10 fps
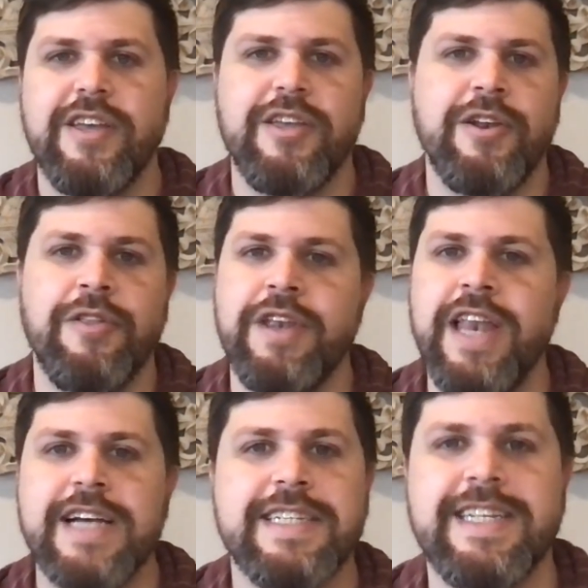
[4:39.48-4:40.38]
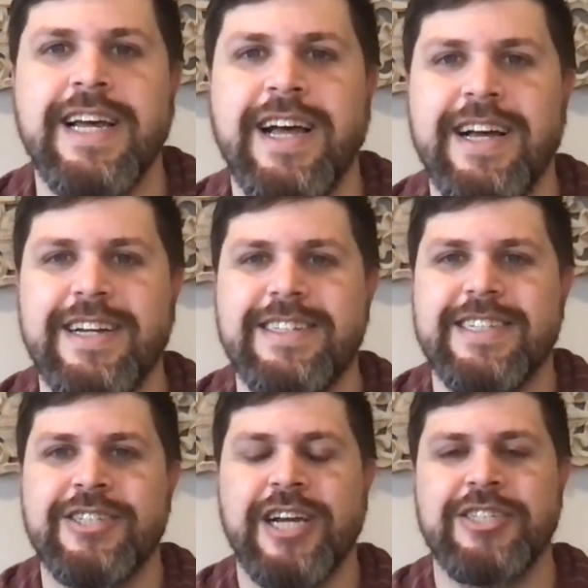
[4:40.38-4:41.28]
The next
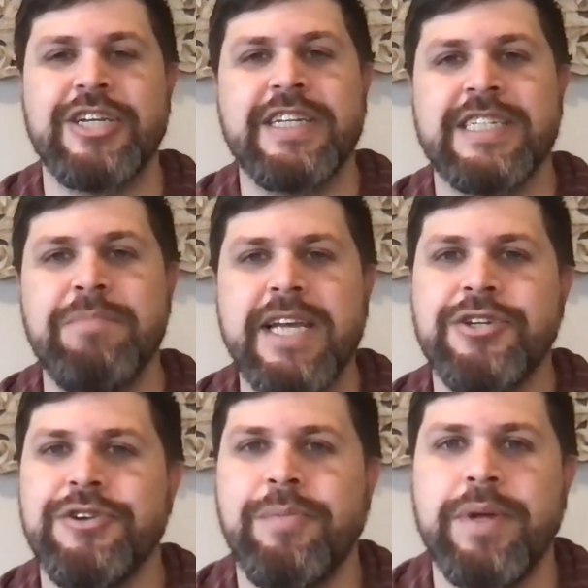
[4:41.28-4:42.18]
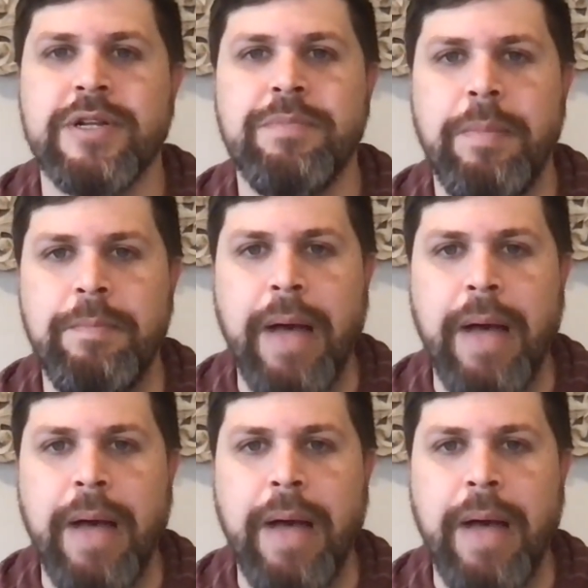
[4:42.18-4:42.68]
suggestion is make sure to build